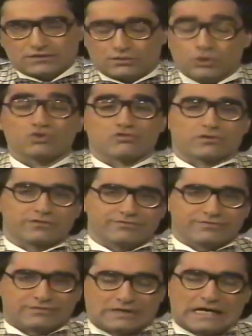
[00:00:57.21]

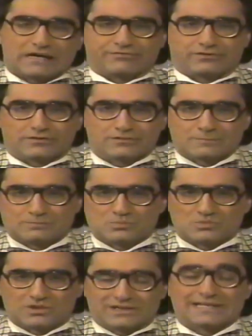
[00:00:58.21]
lucrative offer
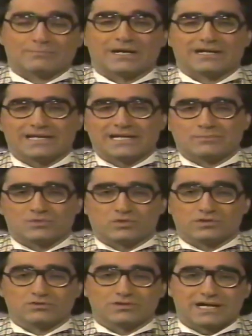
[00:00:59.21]
to lend my name
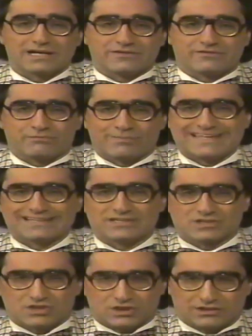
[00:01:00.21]
to a new line of
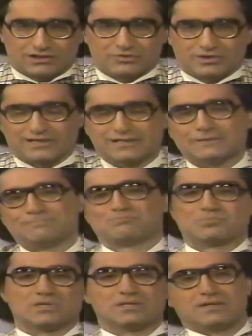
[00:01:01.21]
men's clothing,
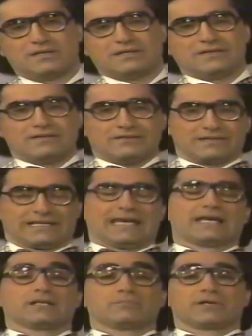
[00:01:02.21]
the
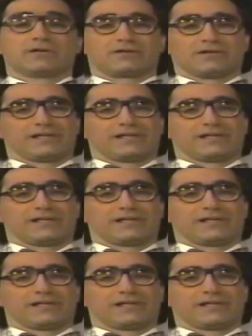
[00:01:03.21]
Camambert